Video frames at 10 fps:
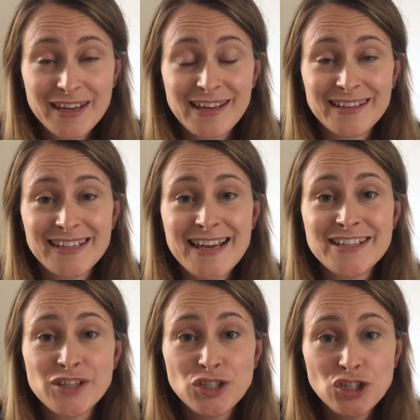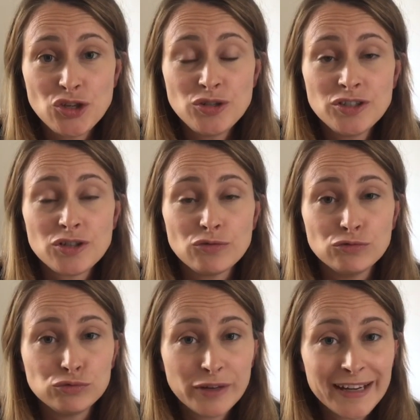things is that the student
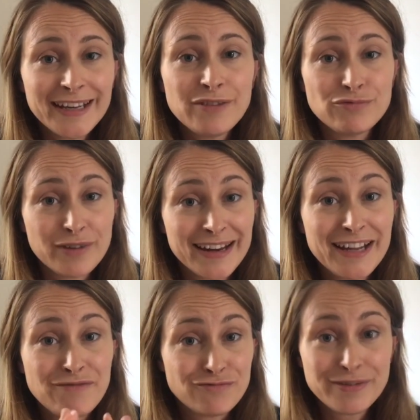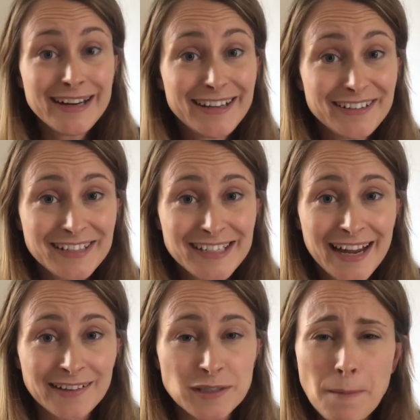really, really, really
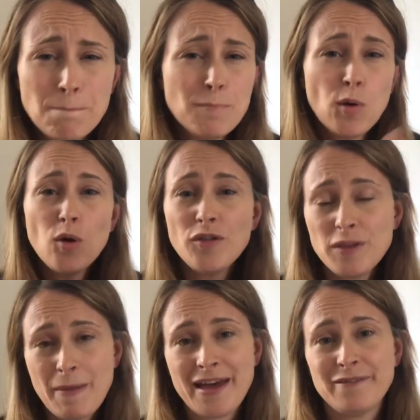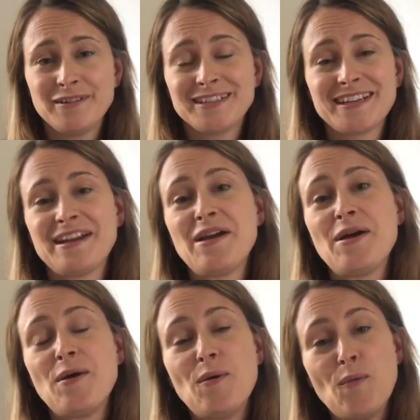understands, more than the parent,
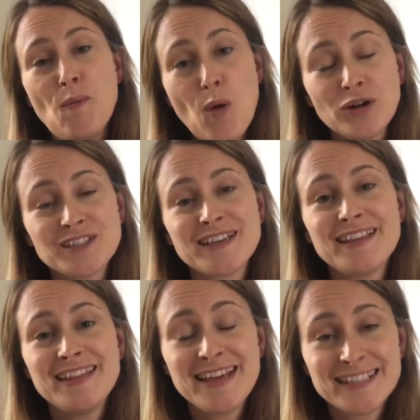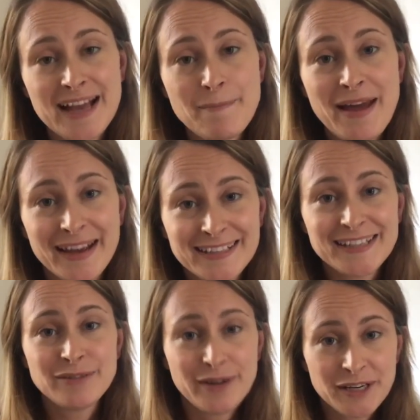what the exam
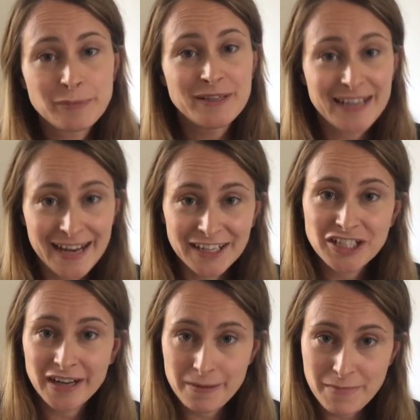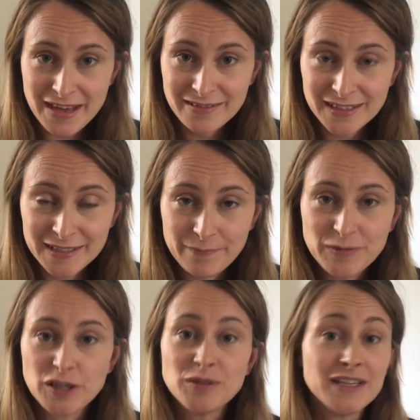access arrangement actually means.
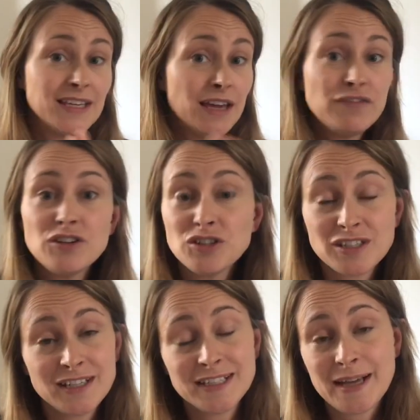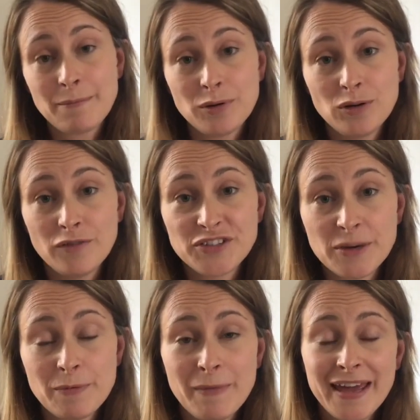So to give you just an example off the
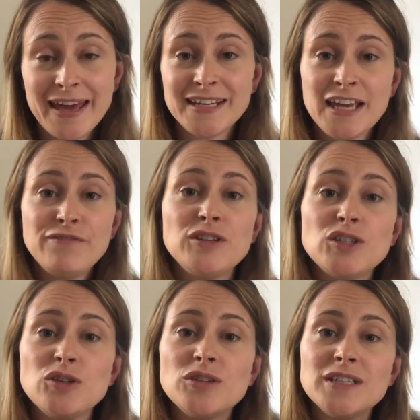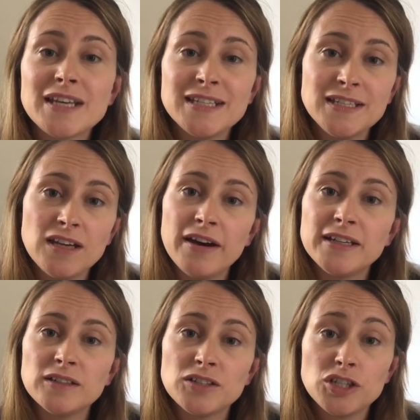top of my head, if a student is
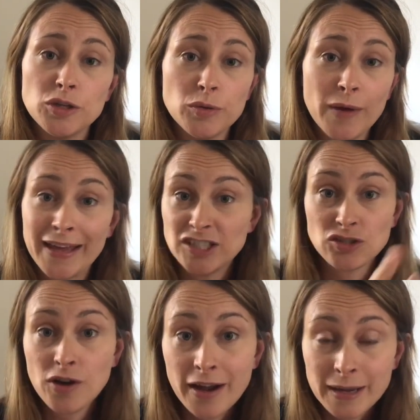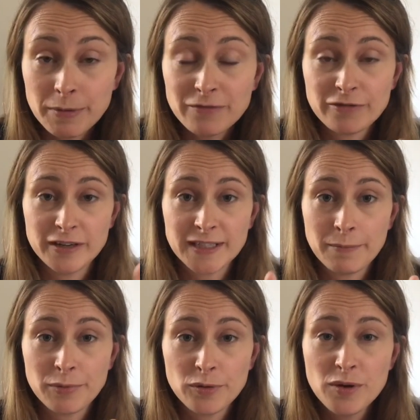entitled to a scribe, for
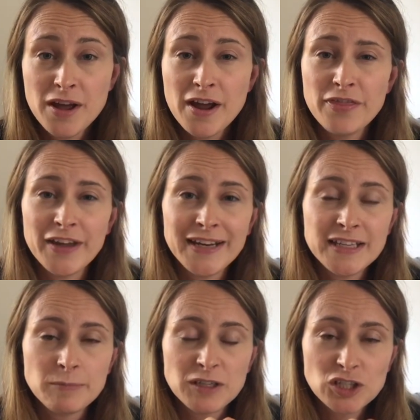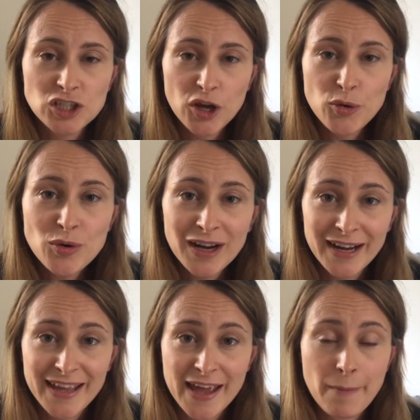example, they need to be so
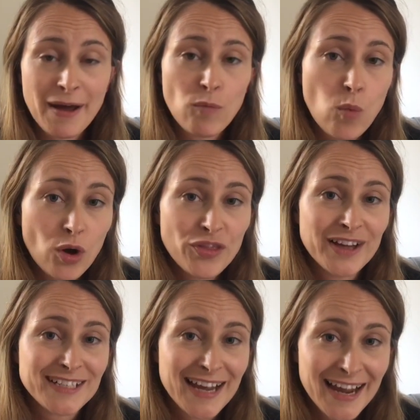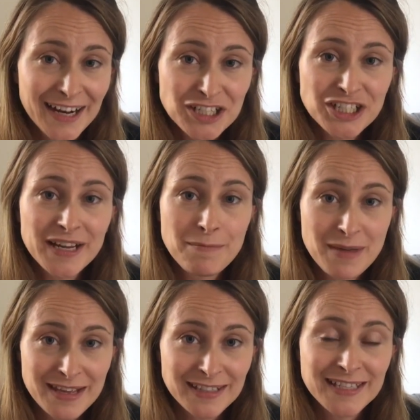clear about what that actually
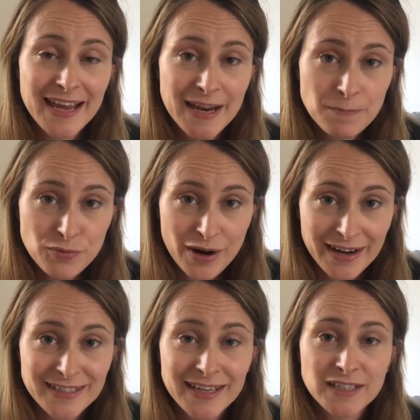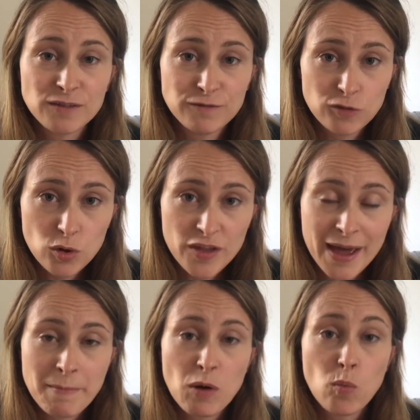means in practice for
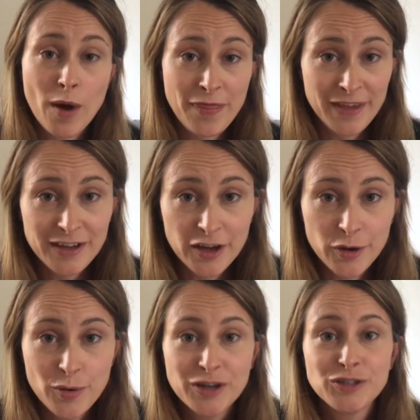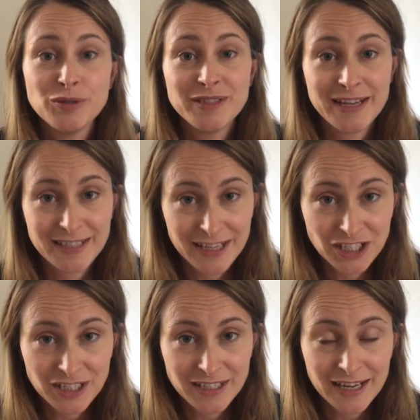them when they go to sit their
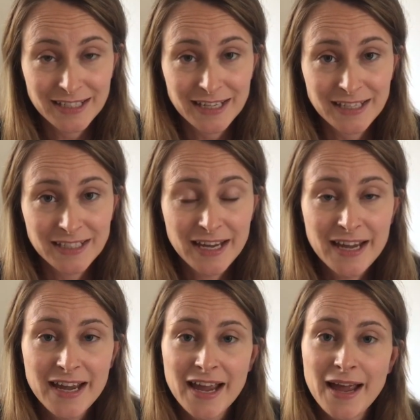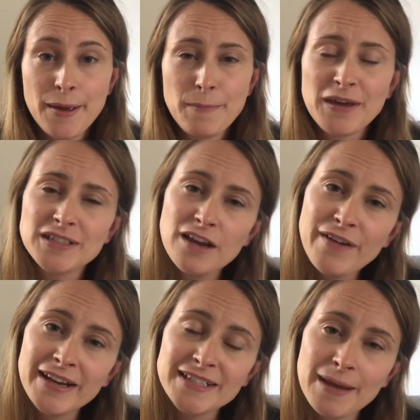GCSEs. Because I've
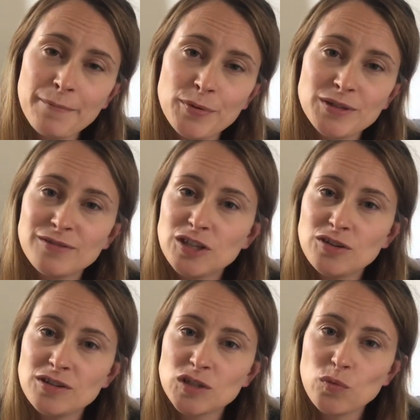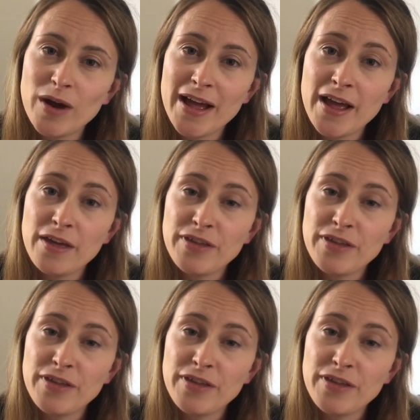had examples of students where